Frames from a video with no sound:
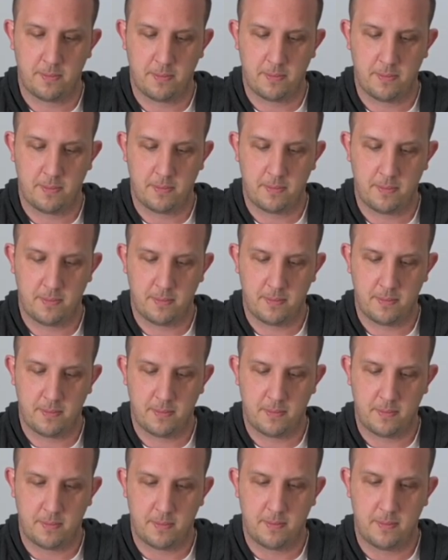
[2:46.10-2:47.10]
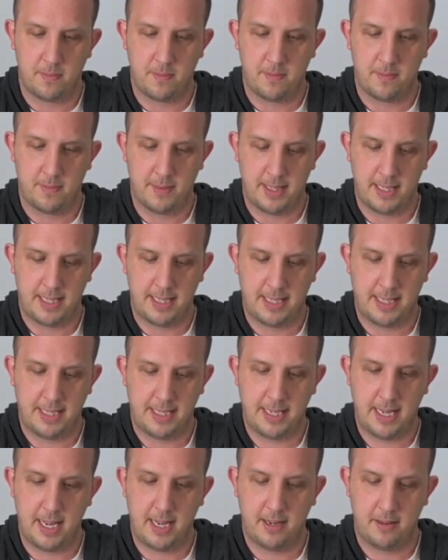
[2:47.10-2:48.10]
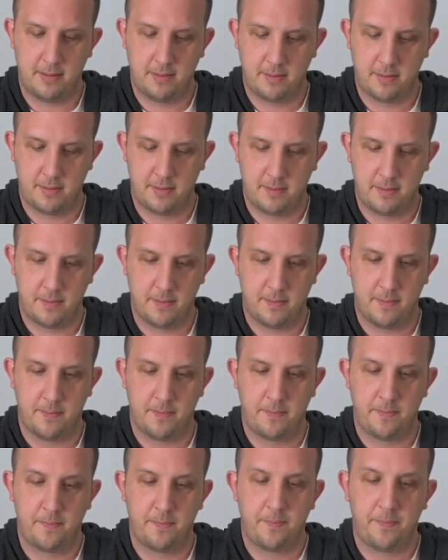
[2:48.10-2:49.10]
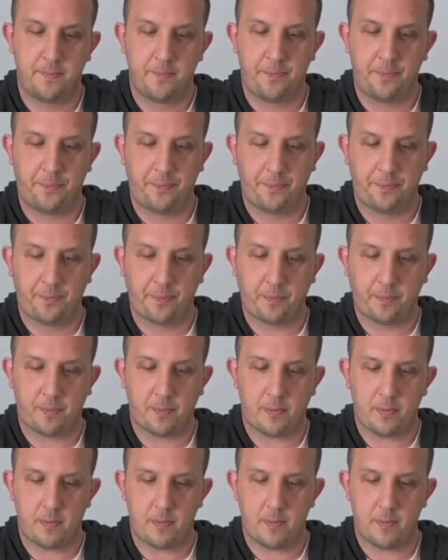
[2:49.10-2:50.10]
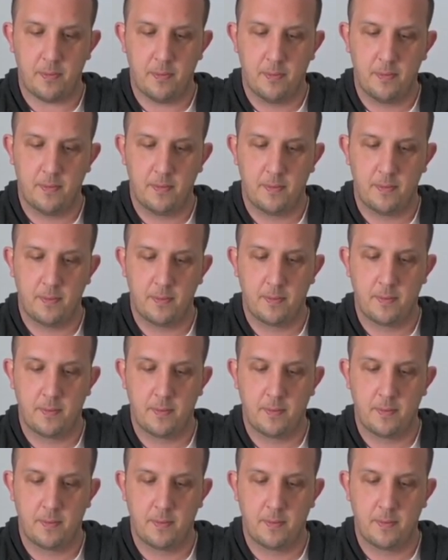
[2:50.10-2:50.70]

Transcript: Nobody speaks.